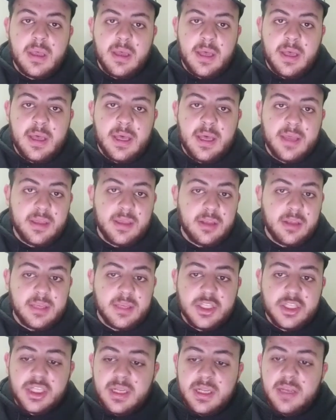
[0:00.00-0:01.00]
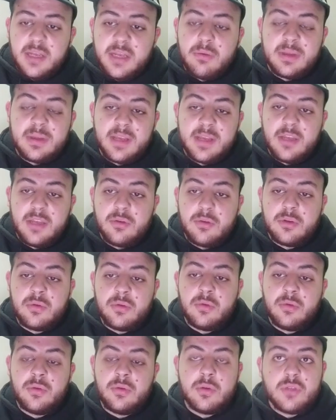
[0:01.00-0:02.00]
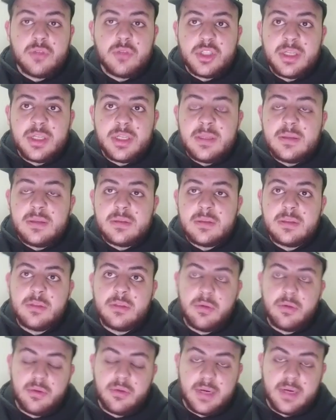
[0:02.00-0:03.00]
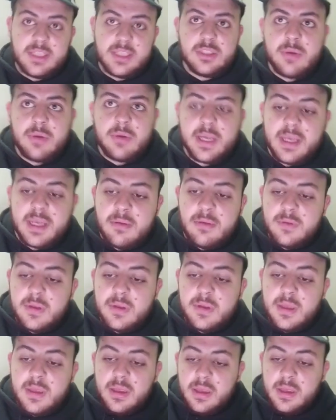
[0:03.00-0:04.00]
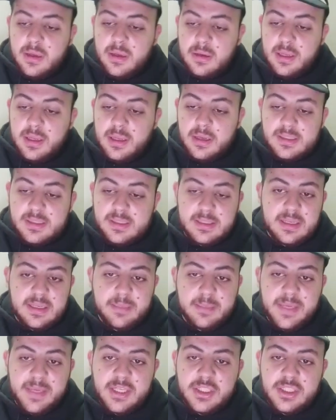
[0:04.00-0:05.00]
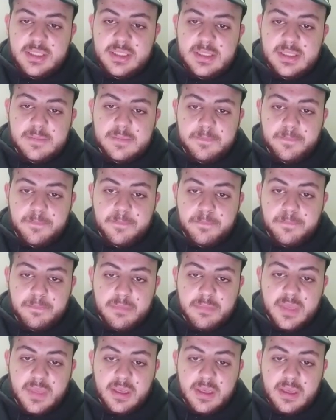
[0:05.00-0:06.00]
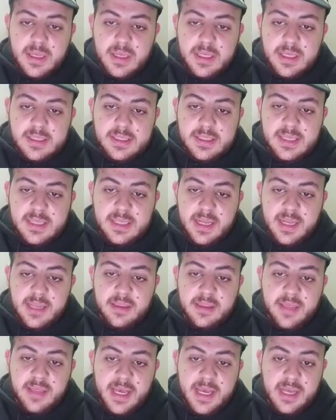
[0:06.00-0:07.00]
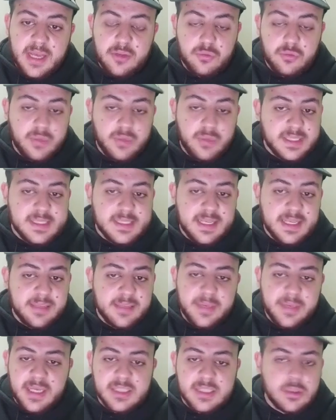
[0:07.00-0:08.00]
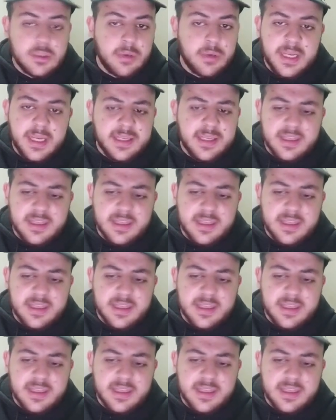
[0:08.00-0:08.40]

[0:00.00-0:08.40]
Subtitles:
The connection link will take you to Notion to authorize your account. Click on select pages, select the tweets database or any